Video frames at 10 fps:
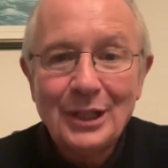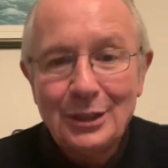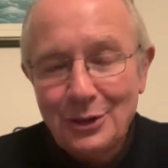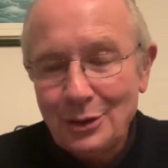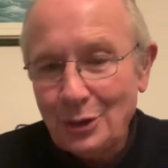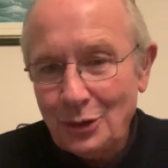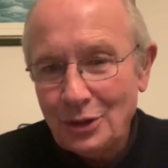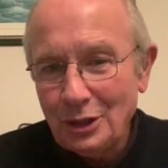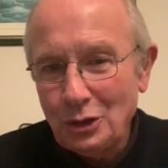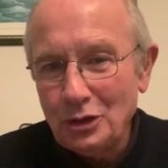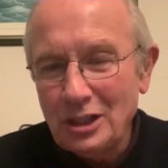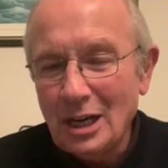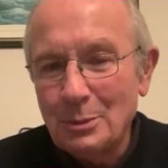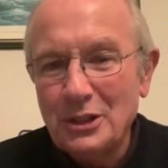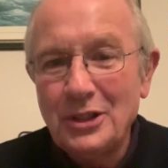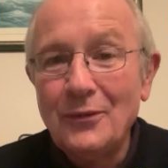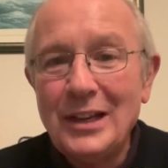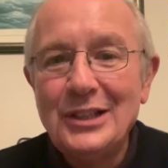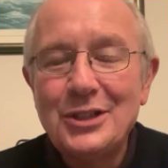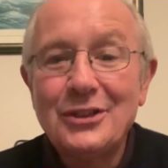such as the dominance of
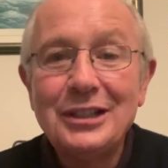Leinster.